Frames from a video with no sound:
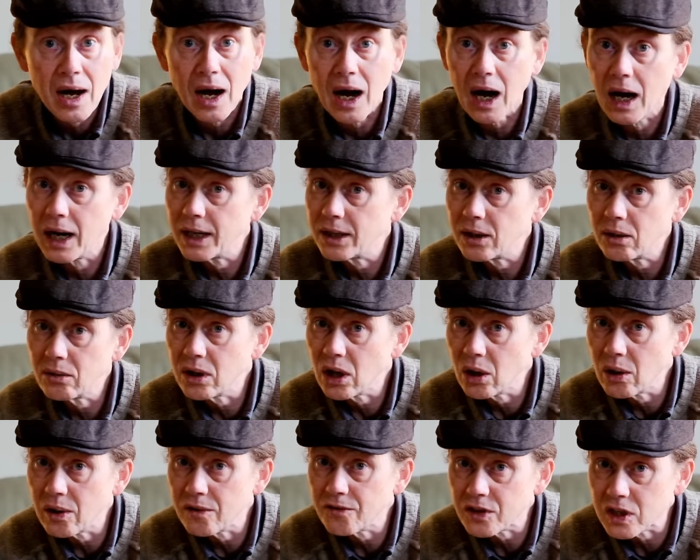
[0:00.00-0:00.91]
I don't
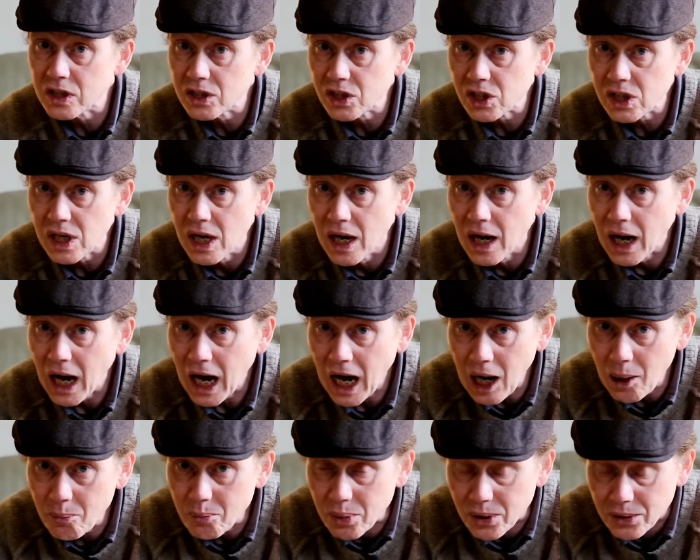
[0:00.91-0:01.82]
know if this
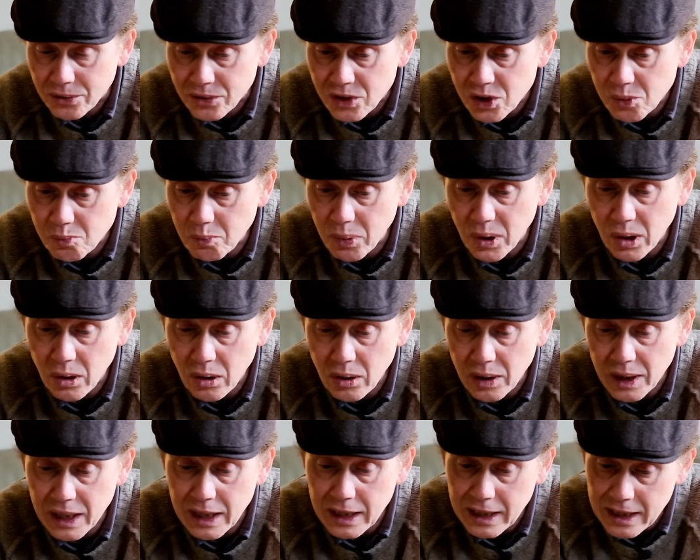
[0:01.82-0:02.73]
happens, but
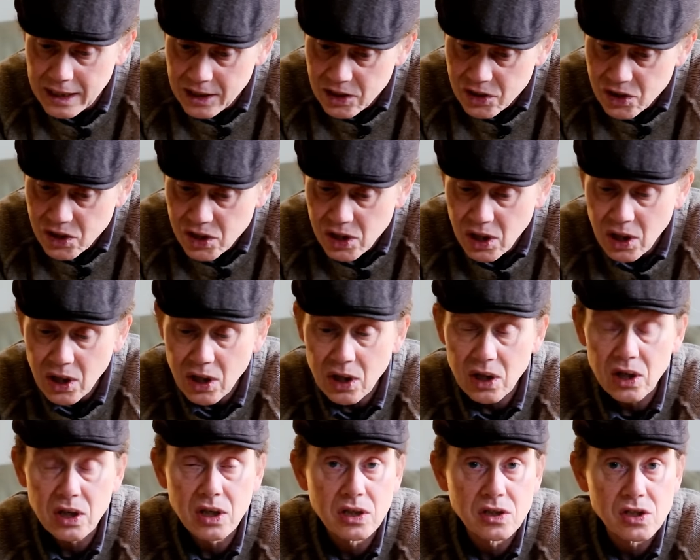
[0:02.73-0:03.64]
it is
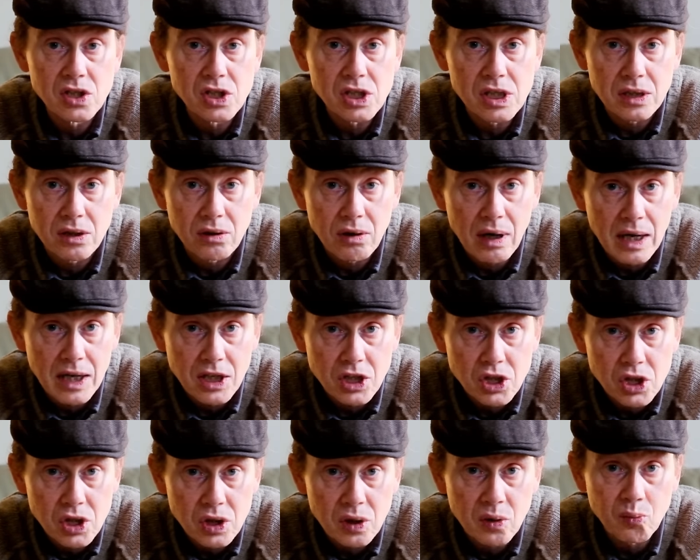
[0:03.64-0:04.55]
a
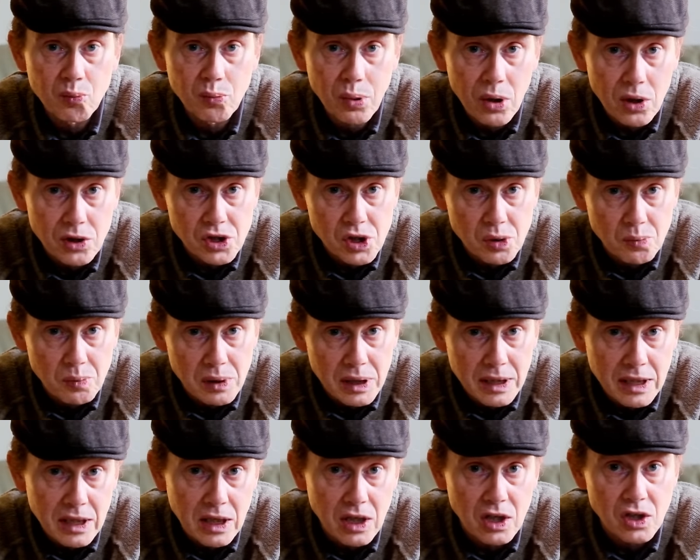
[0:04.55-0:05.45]
consideration,
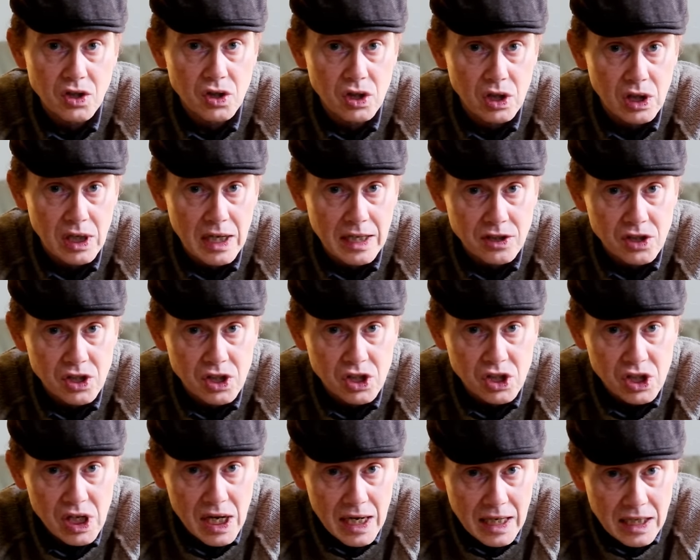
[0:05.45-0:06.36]
possibly, as the
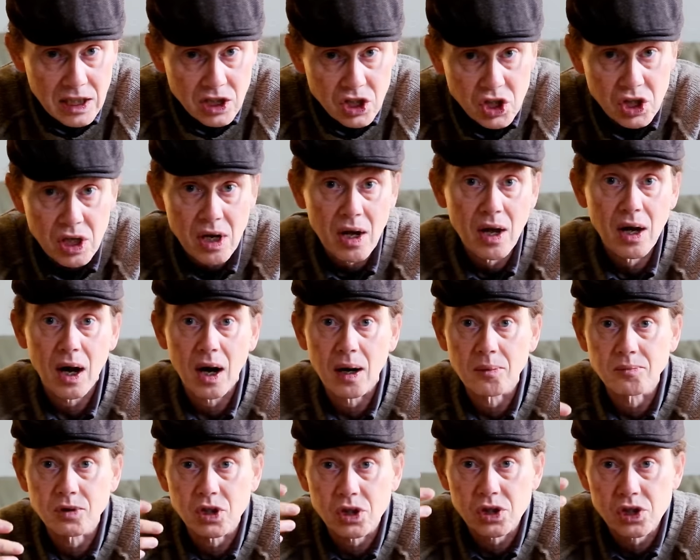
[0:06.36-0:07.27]
lenses age.
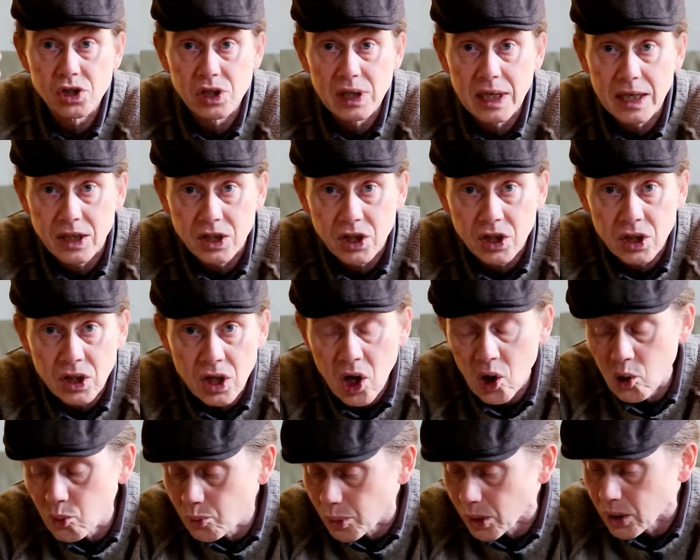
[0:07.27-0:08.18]
I'm just letting you
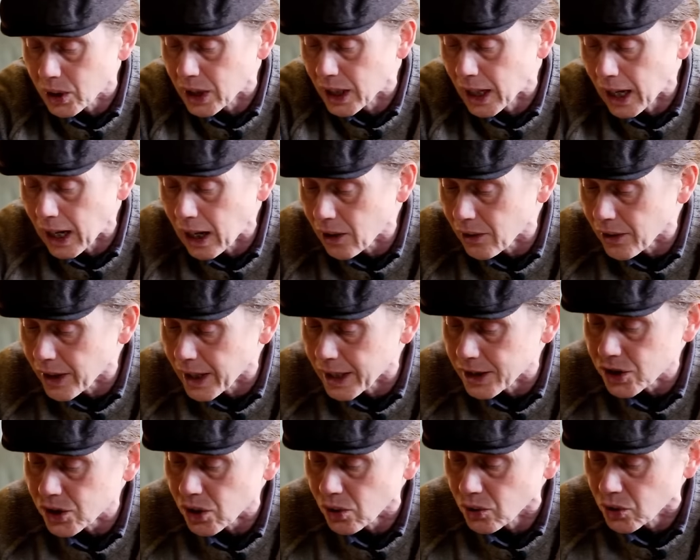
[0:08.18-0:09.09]
know, putting it out
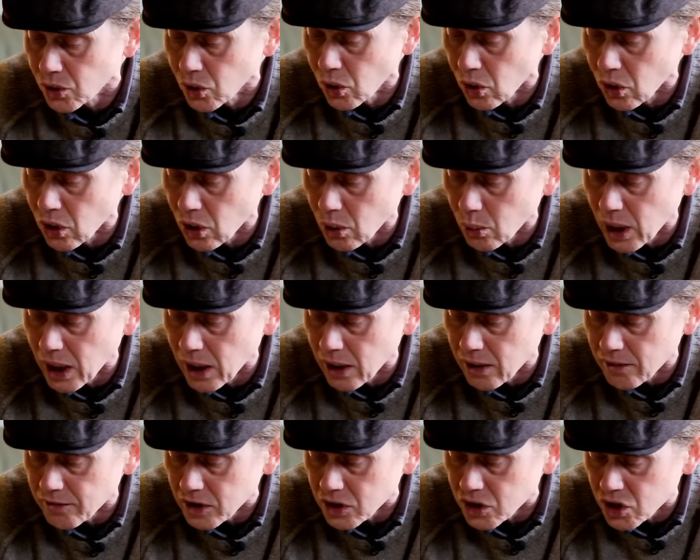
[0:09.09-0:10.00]
there so you're
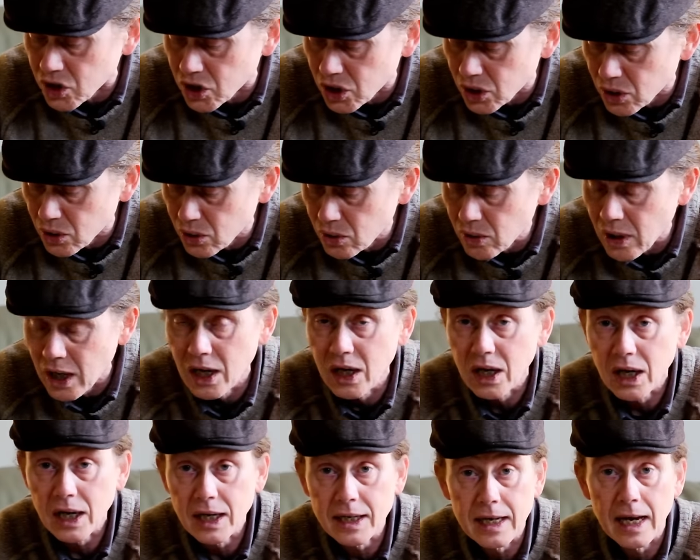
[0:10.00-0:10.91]
aware of it too.
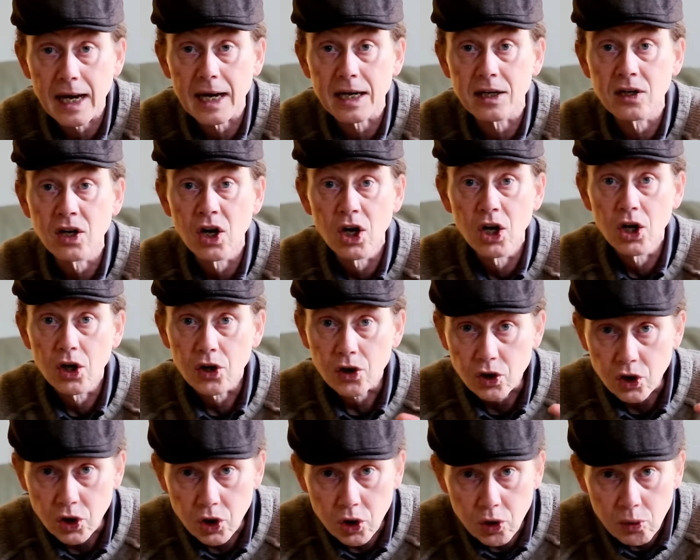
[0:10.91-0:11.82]
Again,
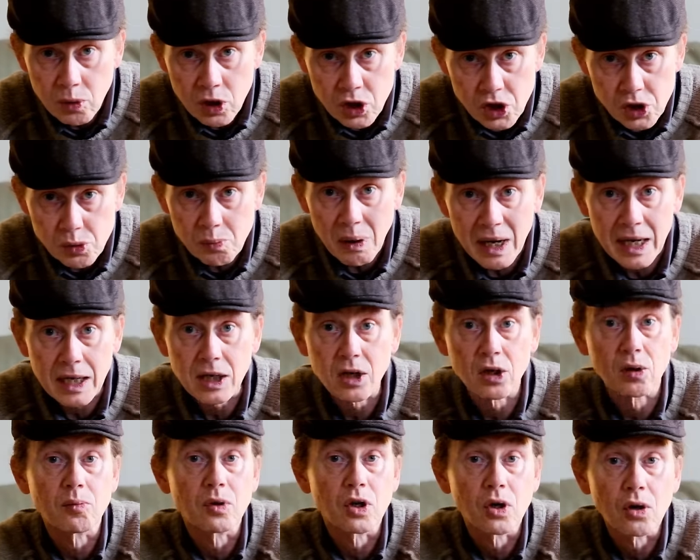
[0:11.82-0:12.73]
you must make
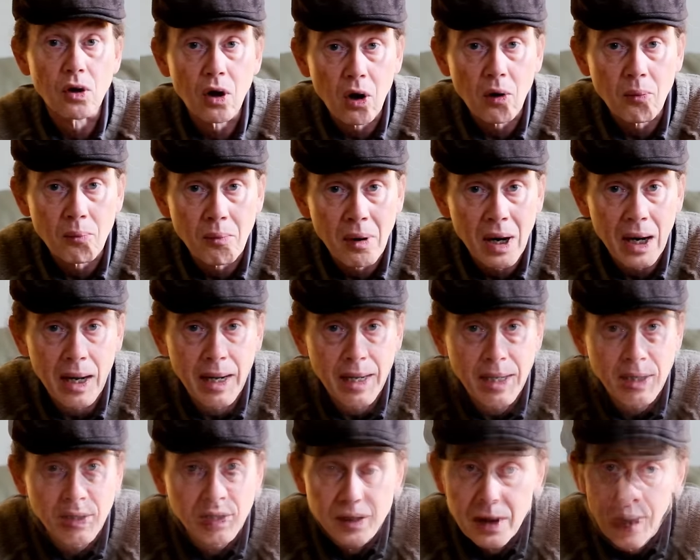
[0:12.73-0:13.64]
up your own
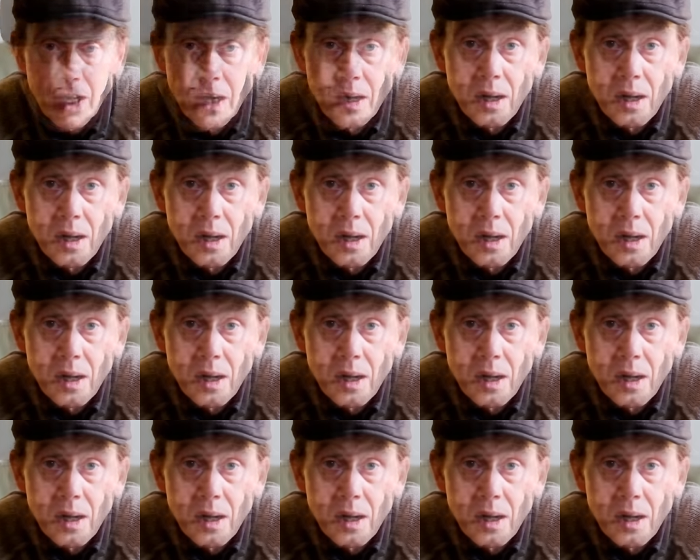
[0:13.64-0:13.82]
mind.